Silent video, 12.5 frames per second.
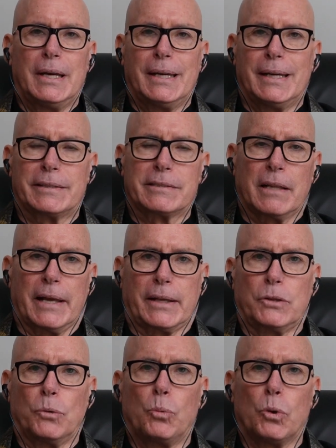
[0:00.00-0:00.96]
It's like
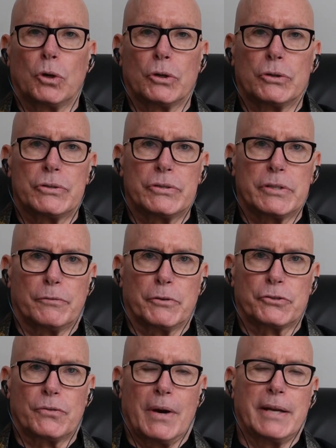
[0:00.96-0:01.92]
the words, if we're
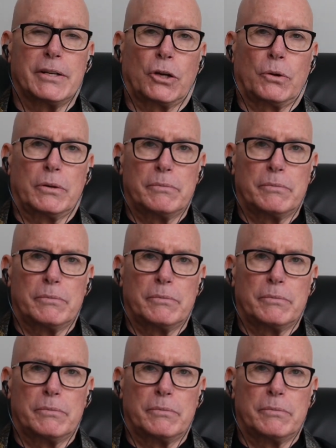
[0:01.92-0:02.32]
trying